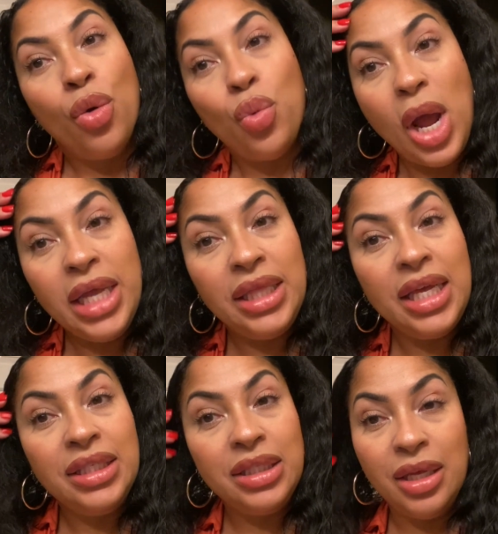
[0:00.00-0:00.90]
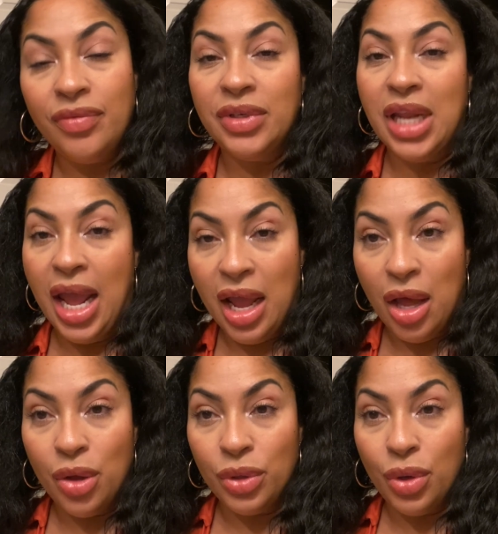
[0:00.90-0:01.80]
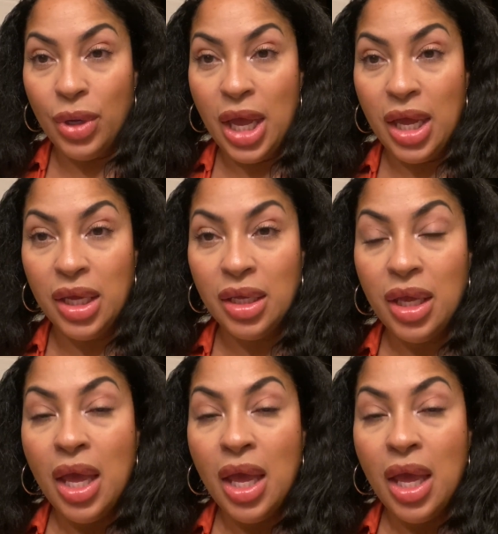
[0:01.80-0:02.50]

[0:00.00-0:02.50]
Write that stuff down, okay?